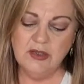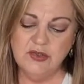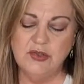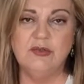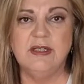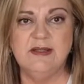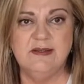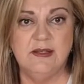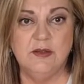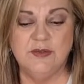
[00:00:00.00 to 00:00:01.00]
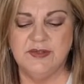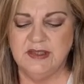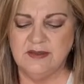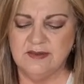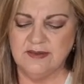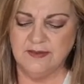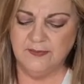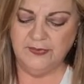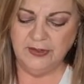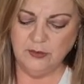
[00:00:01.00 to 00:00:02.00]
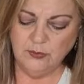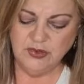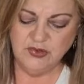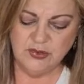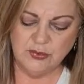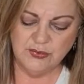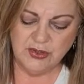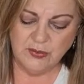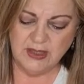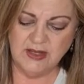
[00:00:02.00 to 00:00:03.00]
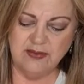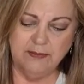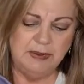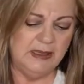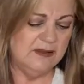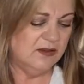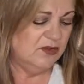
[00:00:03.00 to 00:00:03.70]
degrees Celsius which is also another plus.